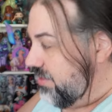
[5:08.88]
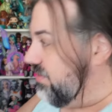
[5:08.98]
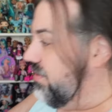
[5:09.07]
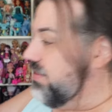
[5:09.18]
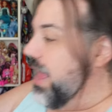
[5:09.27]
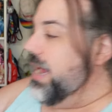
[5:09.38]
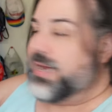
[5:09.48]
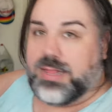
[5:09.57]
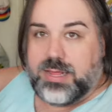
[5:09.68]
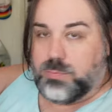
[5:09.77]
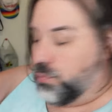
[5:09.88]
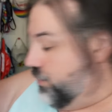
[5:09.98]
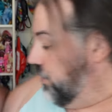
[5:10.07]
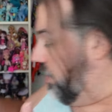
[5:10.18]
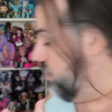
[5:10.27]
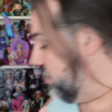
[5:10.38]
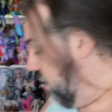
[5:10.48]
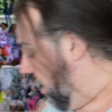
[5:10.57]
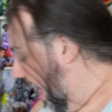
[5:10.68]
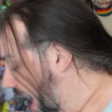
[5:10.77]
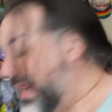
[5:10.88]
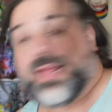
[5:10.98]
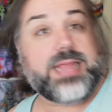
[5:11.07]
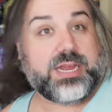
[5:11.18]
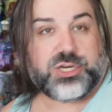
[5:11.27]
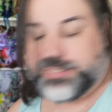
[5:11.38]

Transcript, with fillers: this aside and then we'll do this at a later